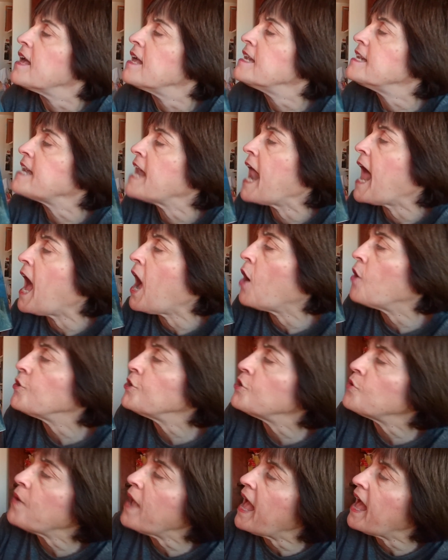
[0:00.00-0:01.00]
"Now
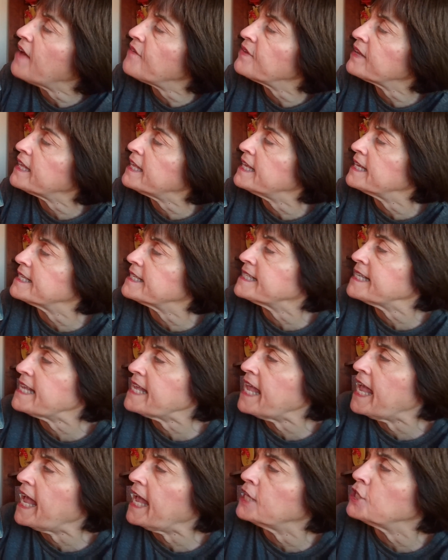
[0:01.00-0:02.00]
you have a
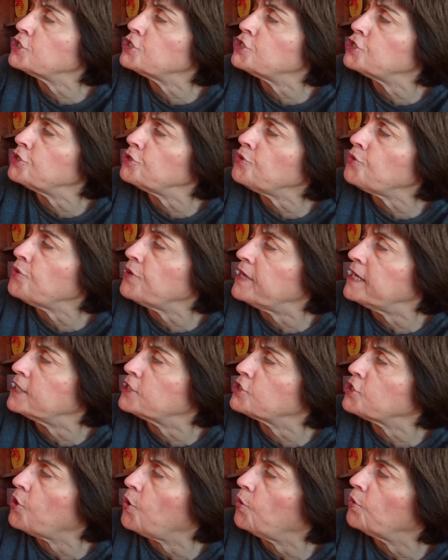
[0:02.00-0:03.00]
kissing hand too," he
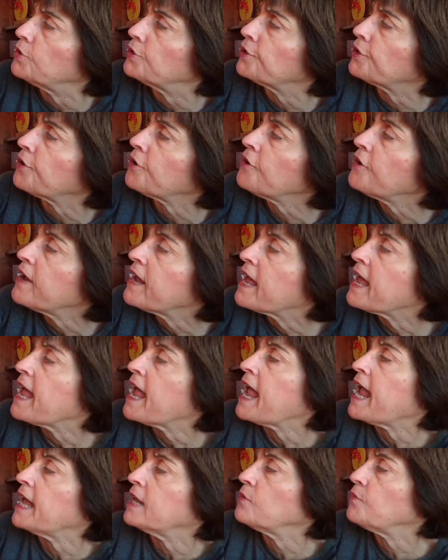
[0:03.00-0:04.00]
told her,
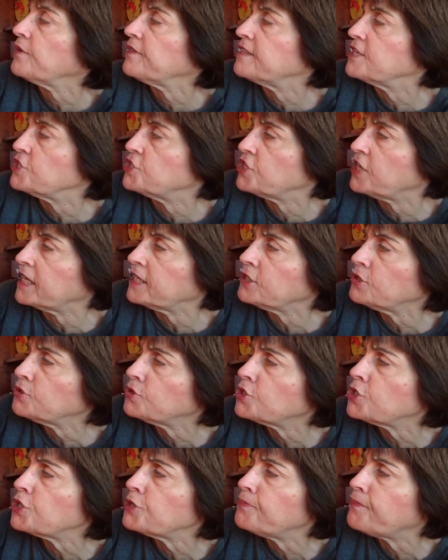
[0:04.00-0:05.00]
and with a gentle
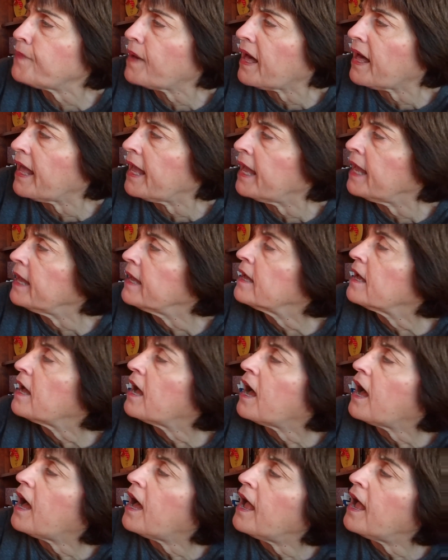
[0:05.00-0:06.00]
goodbye
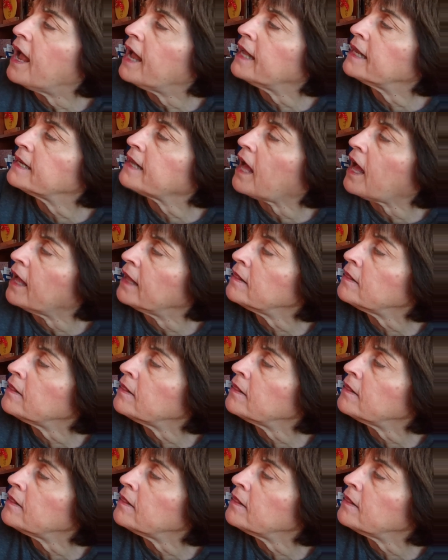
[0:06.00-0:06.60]
and "I